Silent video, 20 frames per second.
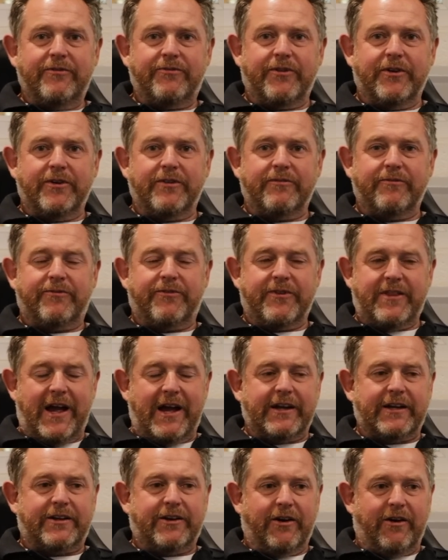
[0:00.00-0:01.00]

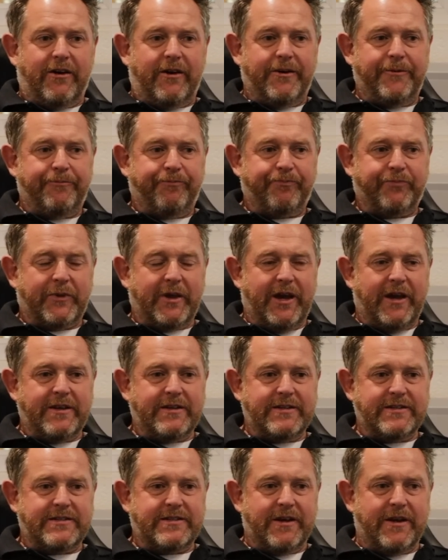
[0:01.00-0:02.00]
that car.
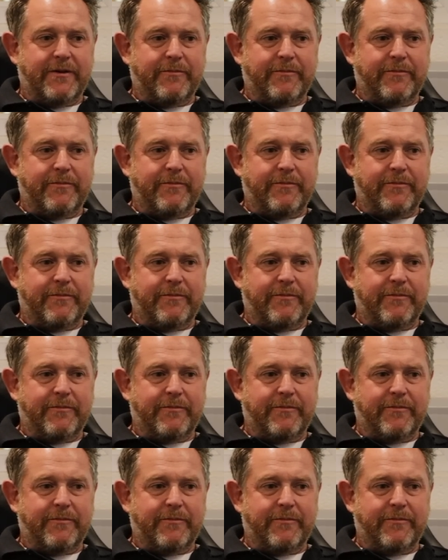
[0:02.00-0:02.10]
And